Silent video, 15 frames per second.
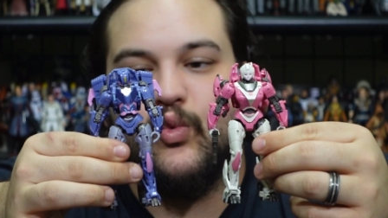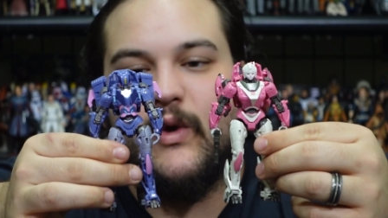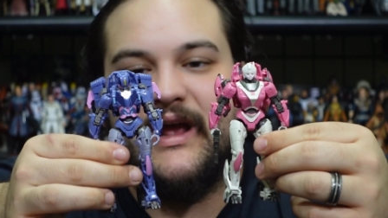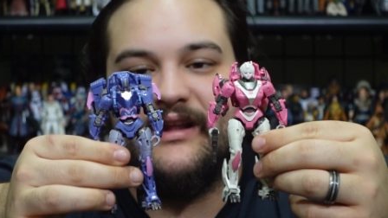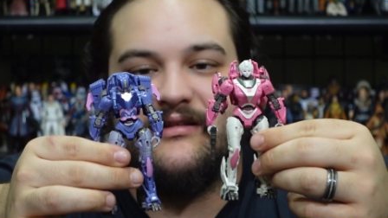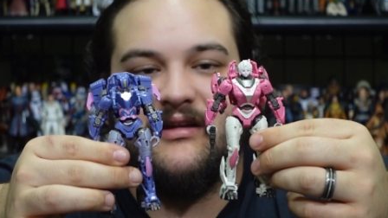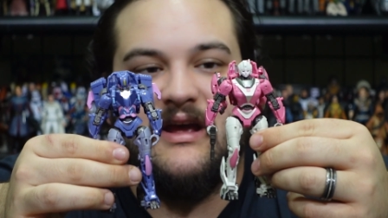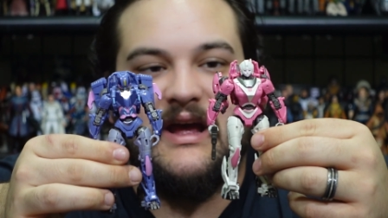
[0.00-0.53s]

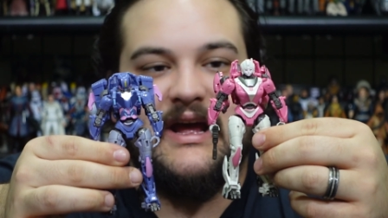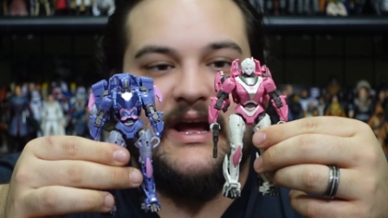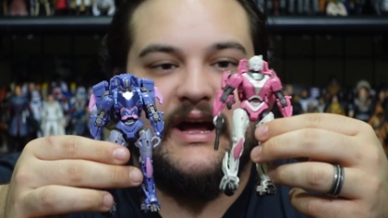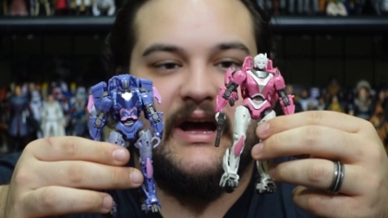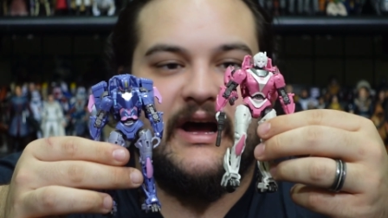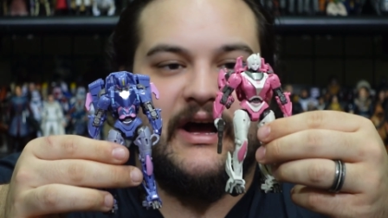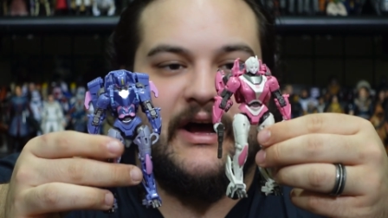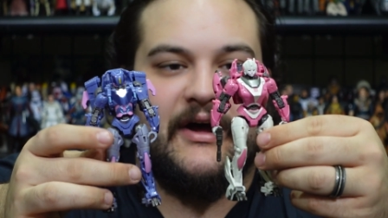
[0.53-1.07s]
went.
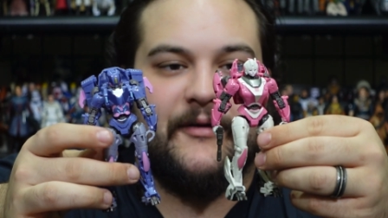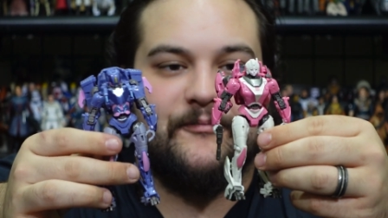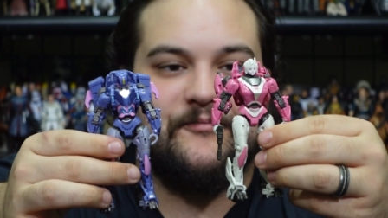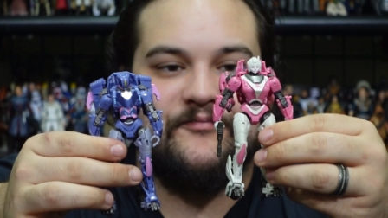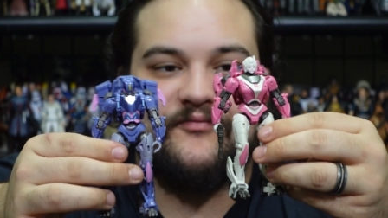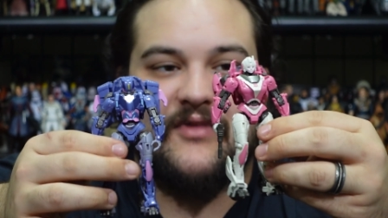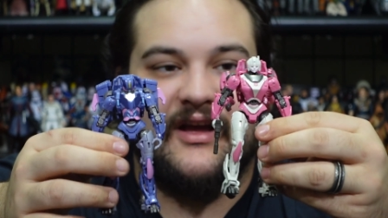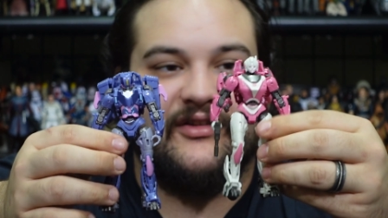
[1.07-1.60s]
Um,
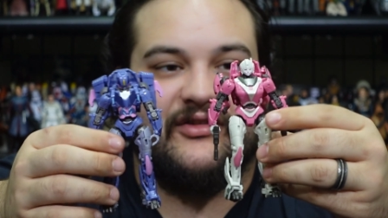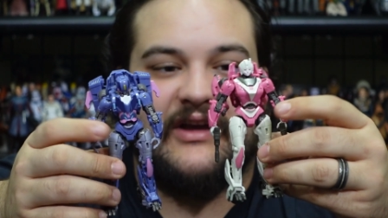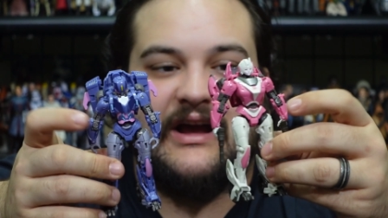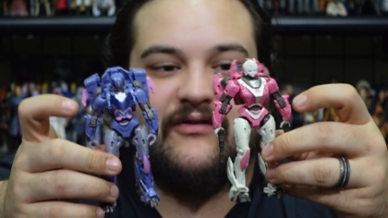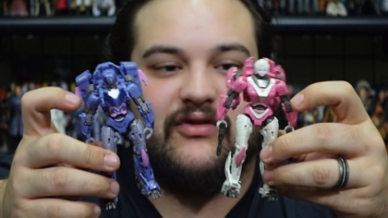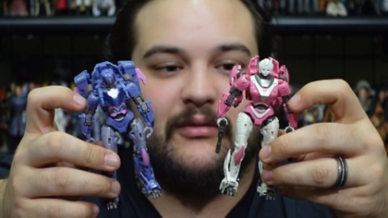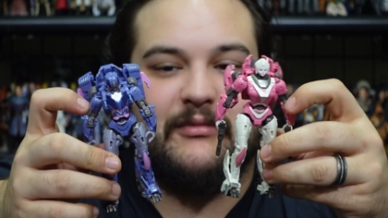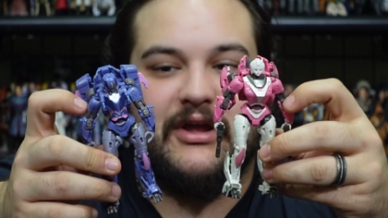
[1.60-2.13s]

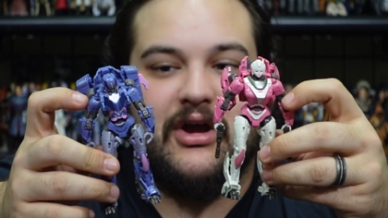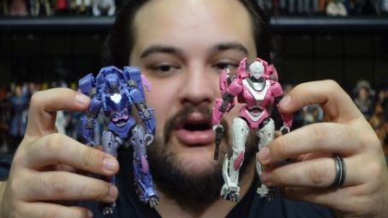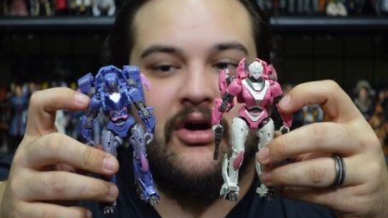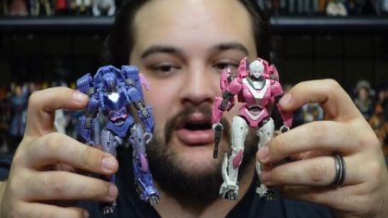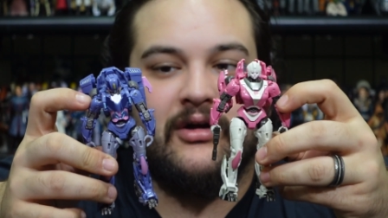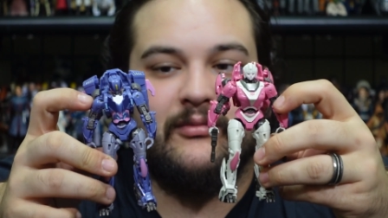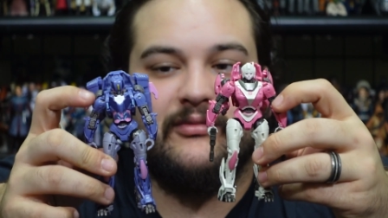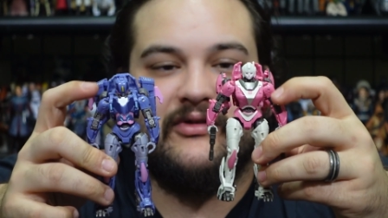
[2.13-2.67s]
aside from the
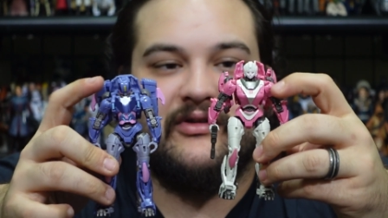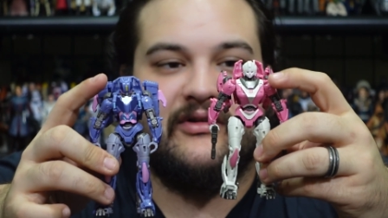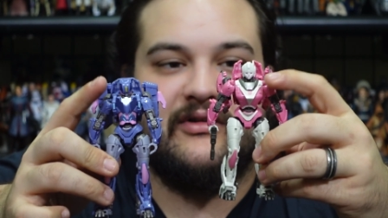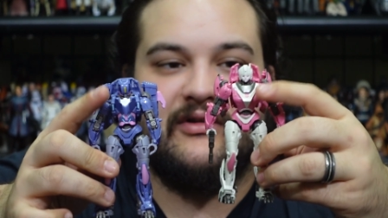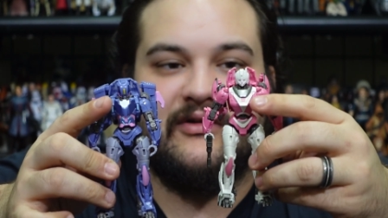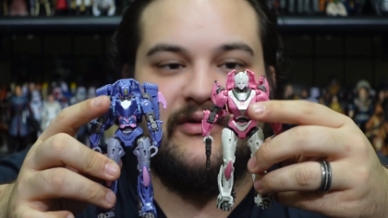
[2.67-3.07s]
arms,